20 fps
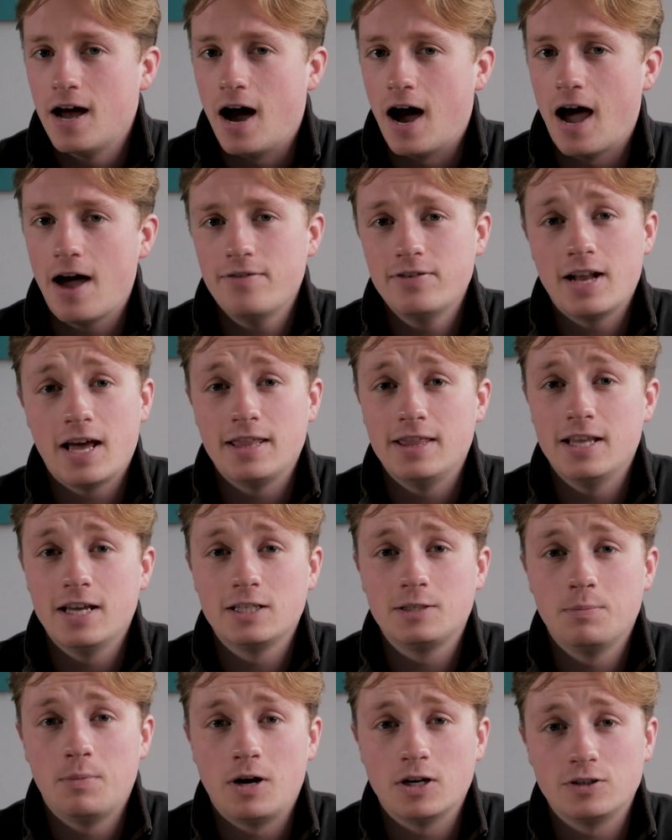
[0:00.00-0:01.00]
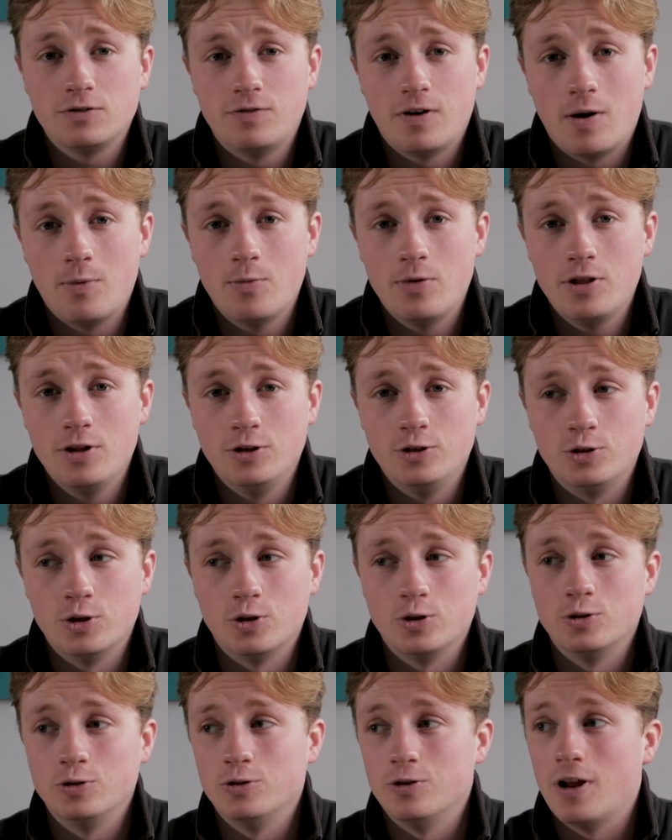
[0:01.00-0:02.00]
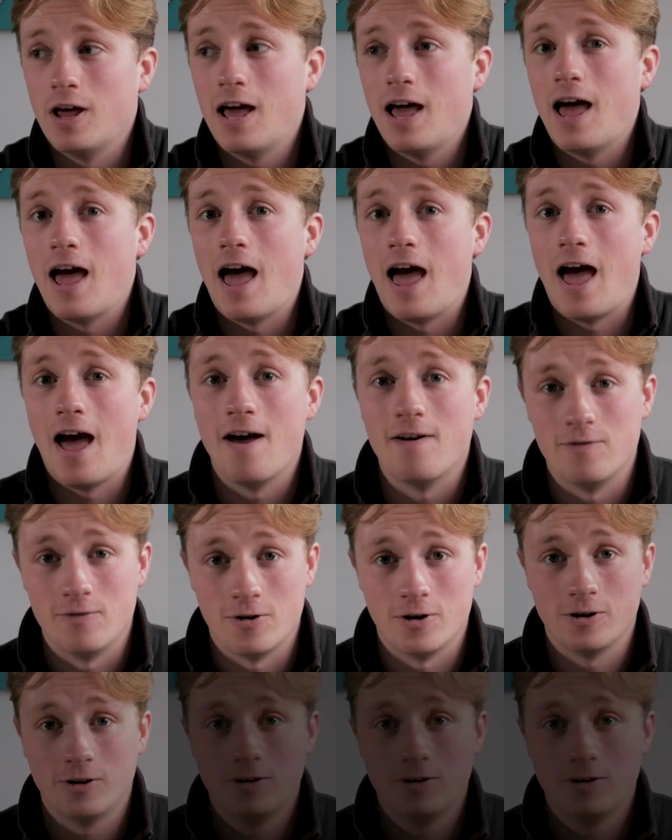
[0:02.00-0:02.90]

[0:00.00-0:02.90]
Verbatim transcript: I haven't had this much fun with the drone ever.